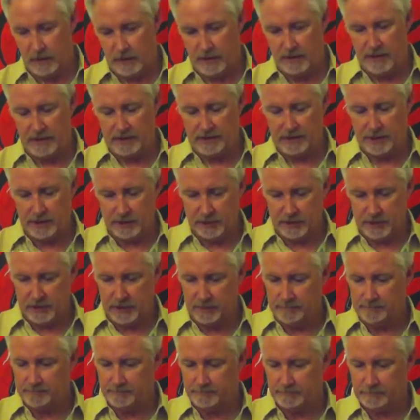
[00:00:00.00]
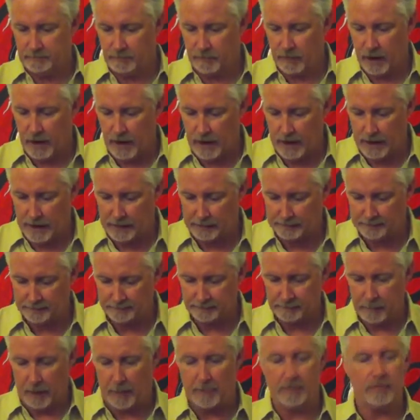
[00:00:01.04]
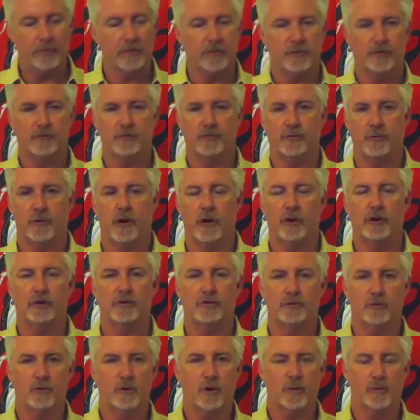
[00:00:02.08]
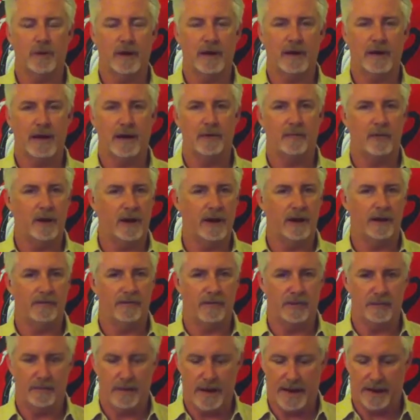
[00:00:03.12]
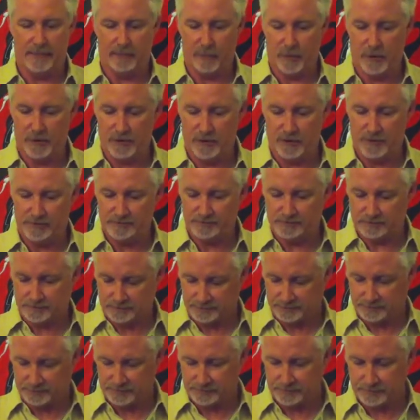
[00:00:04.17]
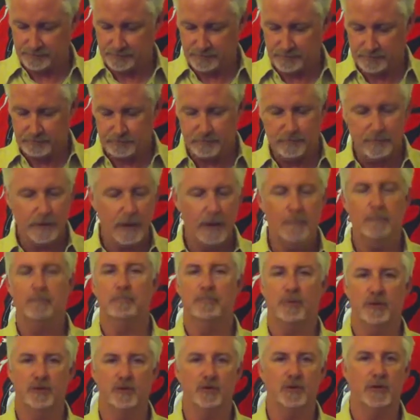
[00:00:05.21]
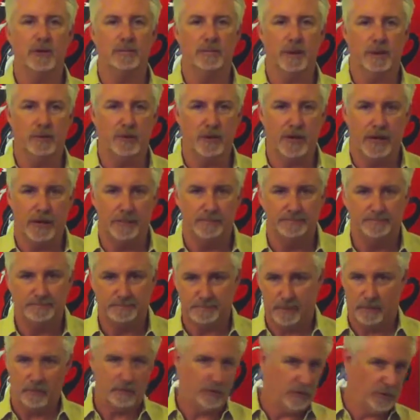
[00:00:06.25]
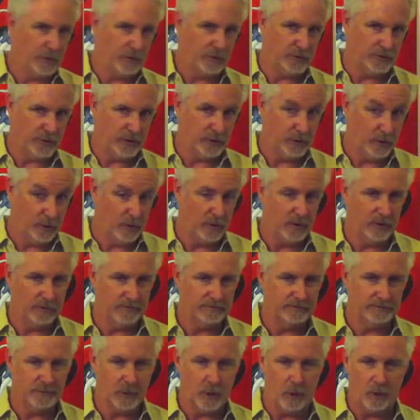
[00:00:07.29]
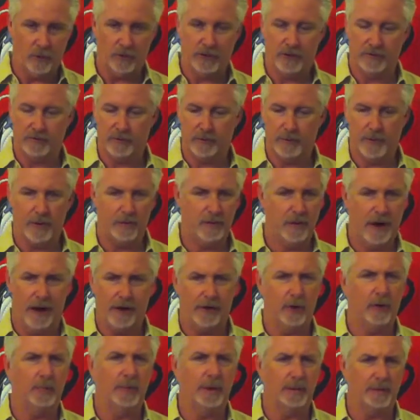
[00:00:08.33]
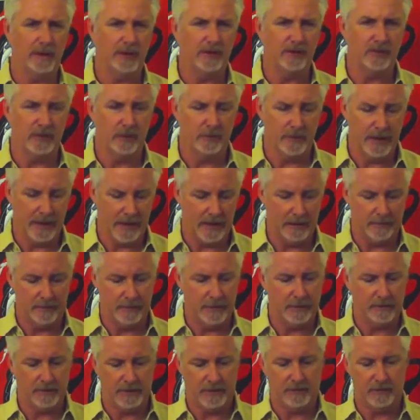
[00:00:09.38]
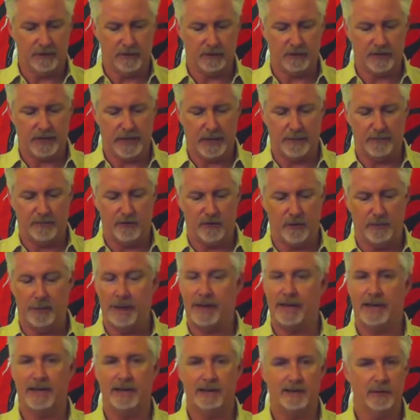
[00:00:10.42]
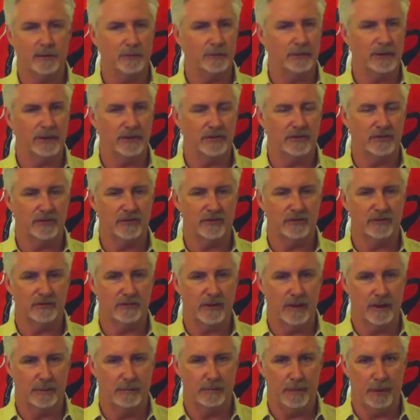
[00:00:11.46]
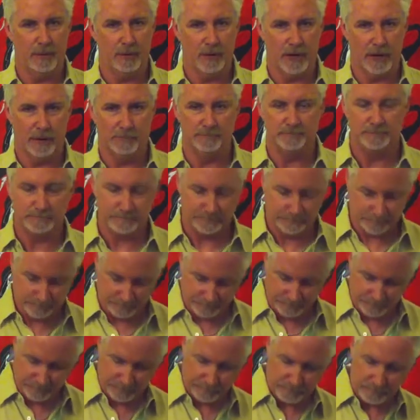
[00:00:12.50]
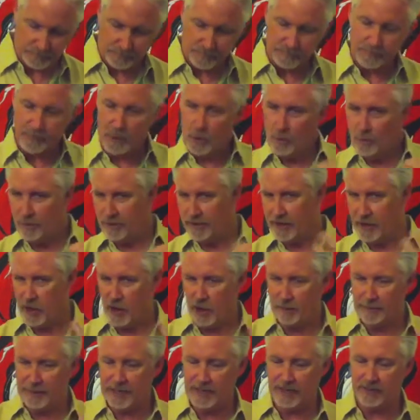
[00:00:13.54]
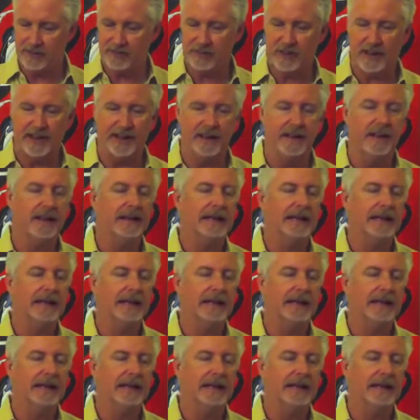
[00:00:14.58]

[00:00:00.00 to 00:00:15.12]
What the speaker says: That's interesting. The strongest aroma I got right off the bat was Bazooka bubblegum. For those of you who are old enough to remember, I don't know, maybe they still make it, but they used to get them for a penny, little pieces of bubblegum with a comic inside.